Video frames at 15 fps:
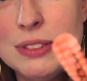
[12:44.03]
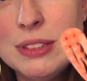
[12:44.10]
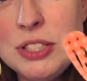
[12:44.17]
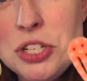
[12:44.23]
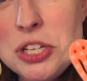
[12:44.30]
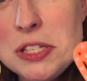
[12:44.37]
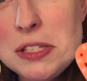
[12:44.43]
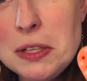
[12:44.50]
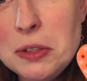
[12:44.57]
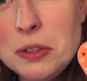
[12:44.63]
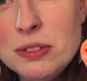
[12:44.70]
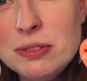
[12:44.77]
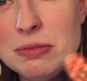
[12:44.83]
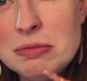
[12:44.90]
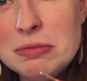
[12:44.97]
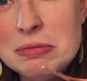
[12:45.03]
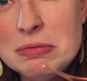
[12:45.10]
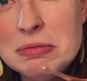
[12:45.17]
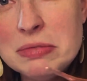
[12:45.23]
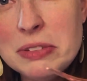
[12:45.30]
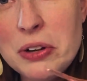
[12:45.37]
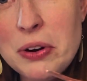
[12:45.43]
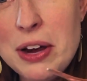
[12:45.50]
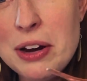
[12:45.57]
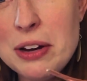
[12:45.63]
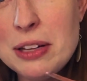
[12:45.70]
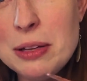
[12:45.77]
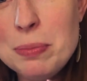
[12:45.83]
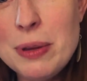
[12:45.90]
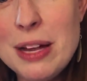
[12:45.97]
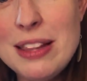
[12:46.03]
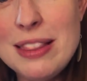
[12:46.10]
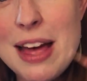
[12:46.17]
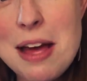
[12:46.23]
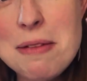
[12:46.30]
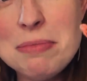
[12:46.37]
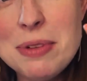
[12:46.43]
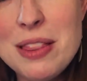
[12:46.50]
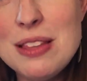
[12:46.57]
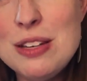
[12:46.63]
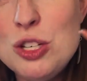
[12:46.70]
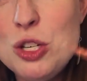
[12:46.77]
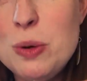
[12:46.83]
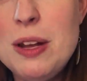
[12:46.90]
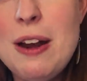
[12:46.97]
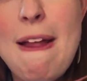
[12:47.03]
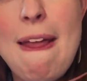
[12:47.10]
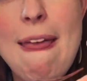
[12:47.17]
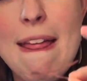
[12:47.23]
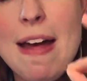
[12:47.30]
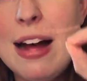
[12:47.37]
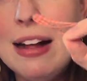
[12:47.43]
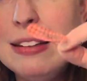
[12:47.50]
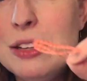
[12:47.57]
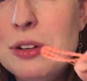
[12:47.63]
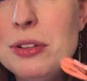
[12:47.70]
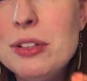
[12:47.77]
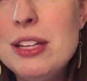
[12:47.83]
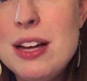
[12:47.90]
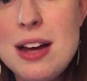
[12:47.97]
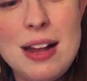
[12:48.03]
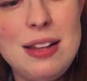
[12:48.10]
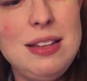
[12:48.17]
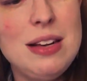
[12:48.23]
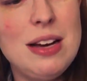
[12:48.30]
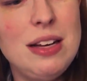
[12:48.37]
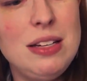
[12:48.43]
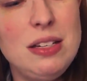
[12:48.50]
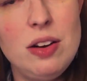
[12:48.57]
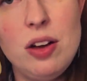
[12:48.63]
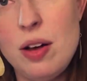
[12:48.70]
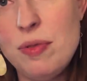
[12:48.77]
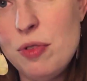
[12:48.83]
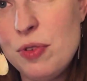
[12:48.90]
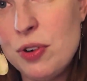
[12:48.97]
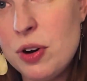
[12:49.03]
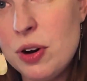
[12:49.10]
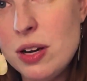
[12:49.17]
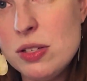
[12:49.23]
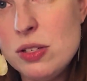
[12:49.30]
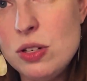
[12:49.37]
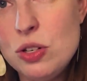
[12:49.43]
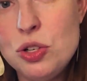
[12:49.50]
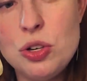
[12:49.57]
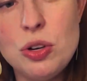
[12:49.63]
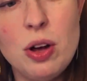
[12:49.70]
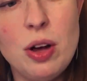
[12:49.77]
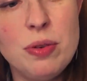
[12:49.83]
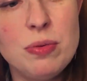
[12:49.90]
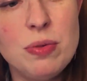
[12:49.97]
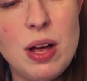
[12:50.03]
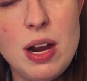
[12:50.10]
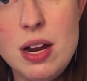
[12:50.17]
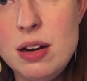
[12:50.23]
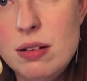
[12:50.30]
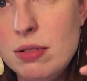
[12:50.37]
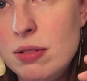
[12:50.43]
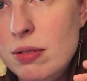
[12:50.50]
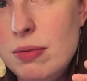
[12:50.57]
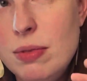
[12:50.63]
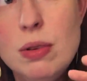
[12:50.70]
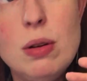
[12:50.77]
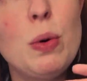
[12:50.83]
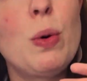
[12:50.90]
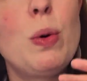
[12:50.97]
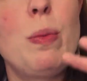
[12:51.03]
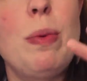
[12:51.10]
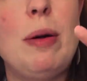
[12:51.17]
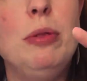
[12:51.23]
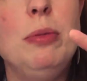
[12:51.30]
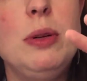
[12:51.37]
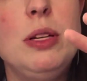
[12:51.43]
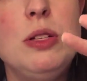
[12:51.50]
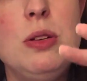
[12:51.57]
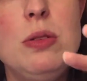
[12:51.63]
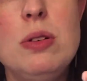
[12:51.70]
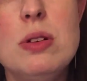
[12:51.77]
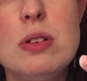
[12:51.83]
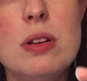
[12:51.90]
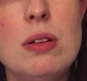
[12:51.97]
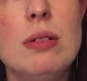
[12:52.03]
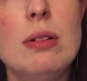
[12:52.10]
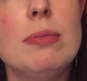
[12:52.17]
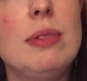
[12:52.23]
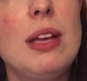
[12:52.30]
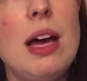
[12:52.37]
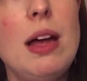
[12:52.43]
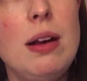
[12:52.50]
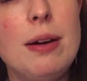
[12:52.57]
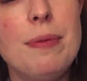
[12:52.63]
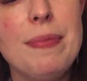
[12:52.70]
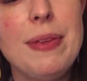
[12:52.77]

just little hair clip like that, nothing to it. I literally got the idea off of a cross stitcher on Reddit probably 2 years ago, cat hair.